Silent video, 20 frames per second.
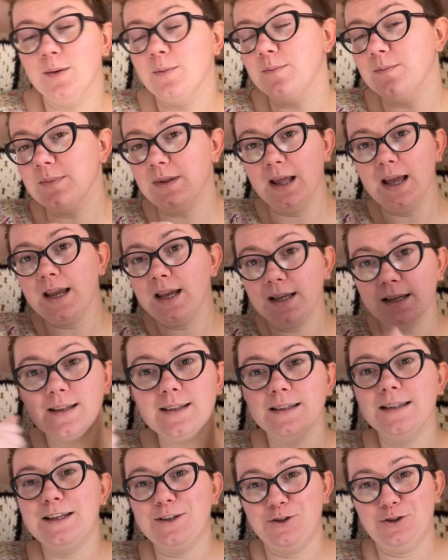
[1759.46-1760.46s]
like
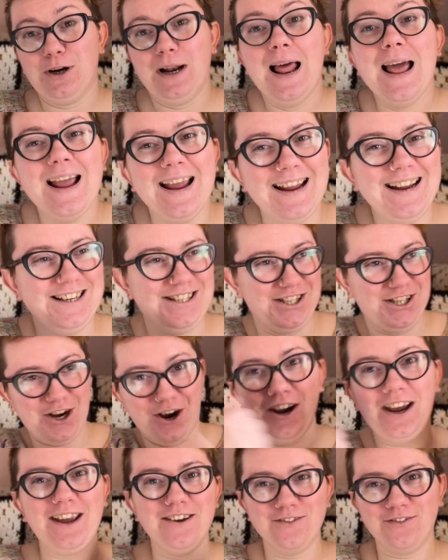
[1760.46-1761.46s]
literally
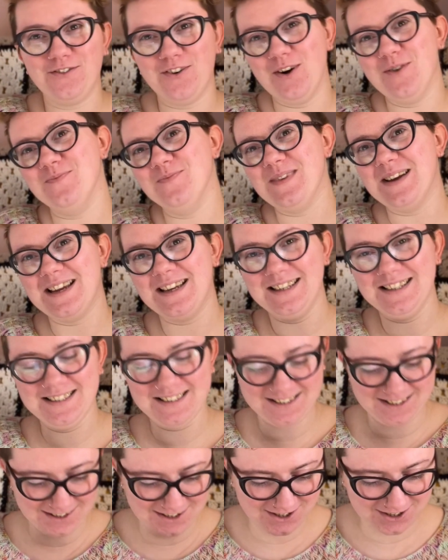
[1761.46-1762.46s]
took it from me
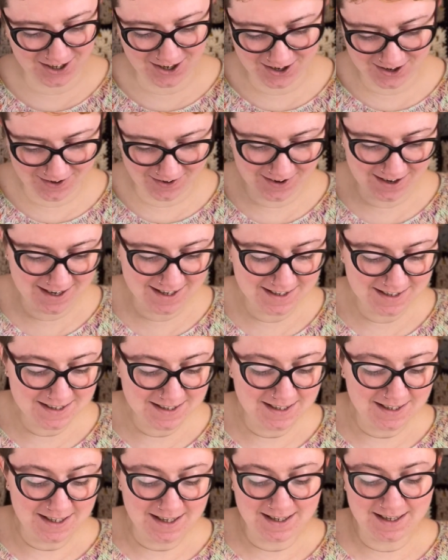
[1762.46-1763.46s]
to show
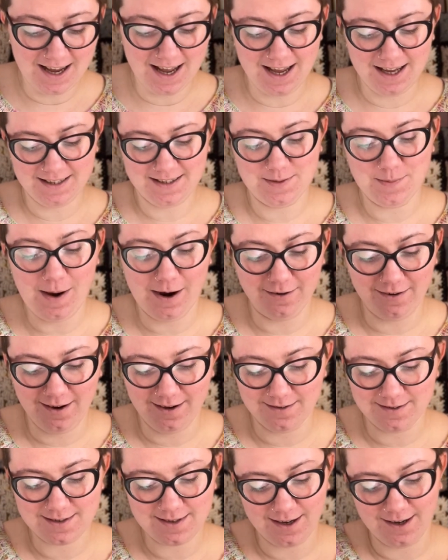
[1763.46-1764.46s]
to
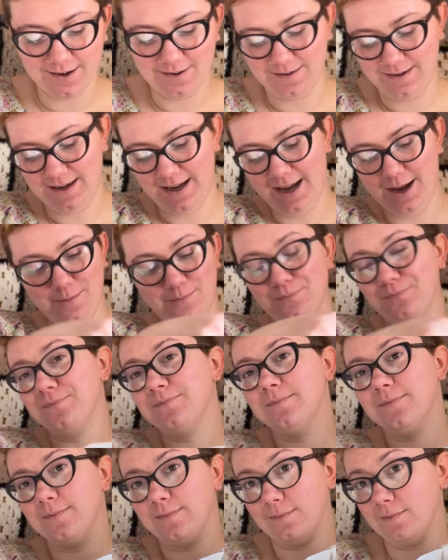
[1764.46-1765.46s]
Mario. So
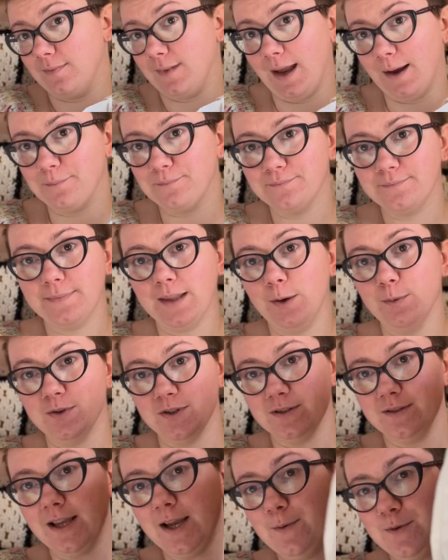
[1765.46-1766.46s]
yeah, it
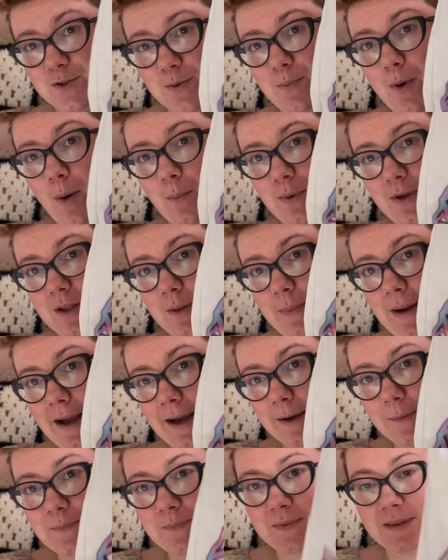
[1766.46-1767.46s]
was a popular
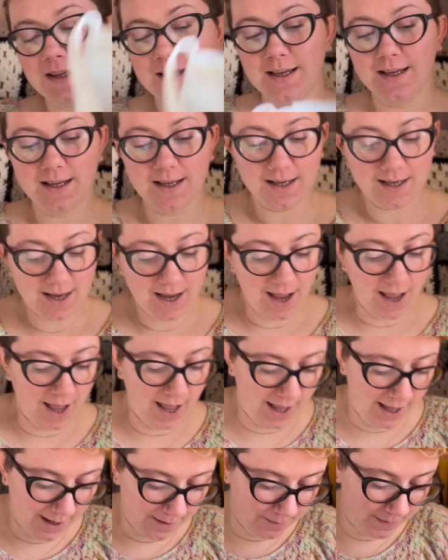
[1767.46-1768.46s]
bag.
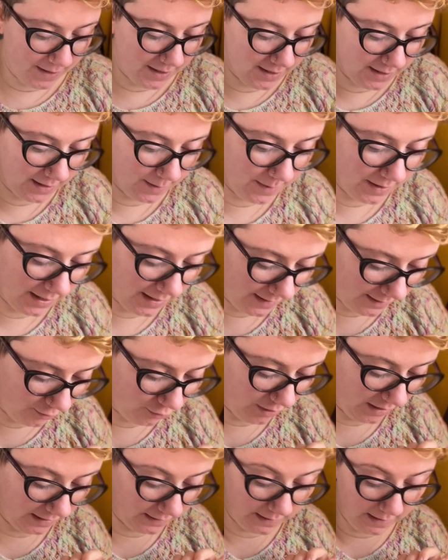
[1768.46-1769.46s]
Let me get the
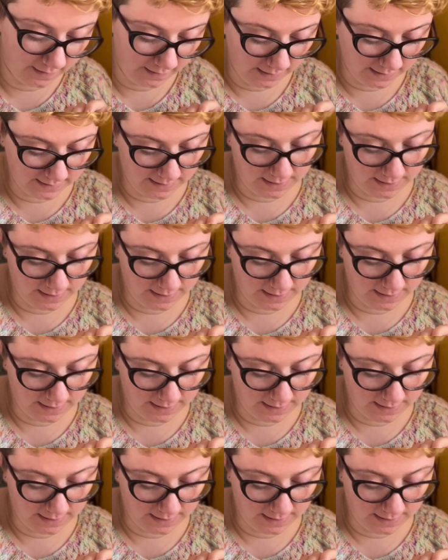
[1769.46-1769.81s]
crinkly things